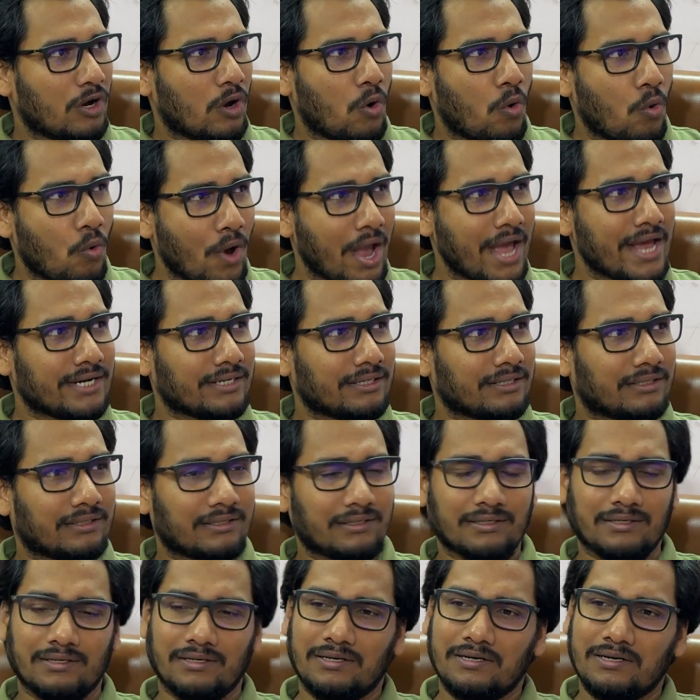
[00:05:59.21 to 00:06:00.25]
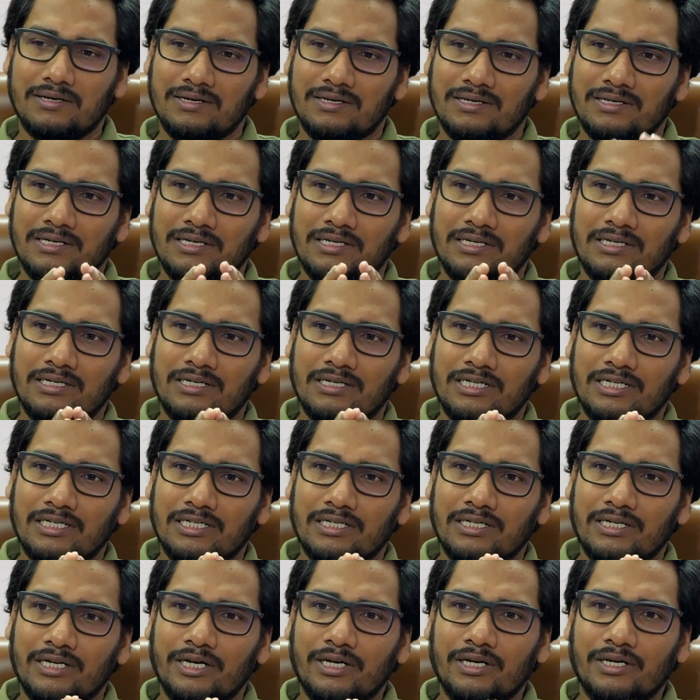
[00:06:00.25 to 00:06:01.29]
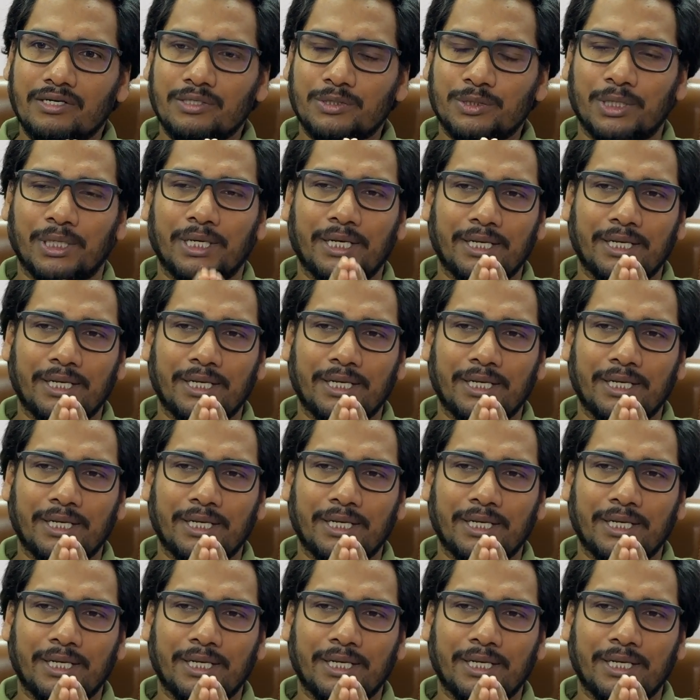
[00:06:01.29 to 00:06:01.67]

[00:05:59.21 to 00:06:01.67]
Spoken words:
when Sri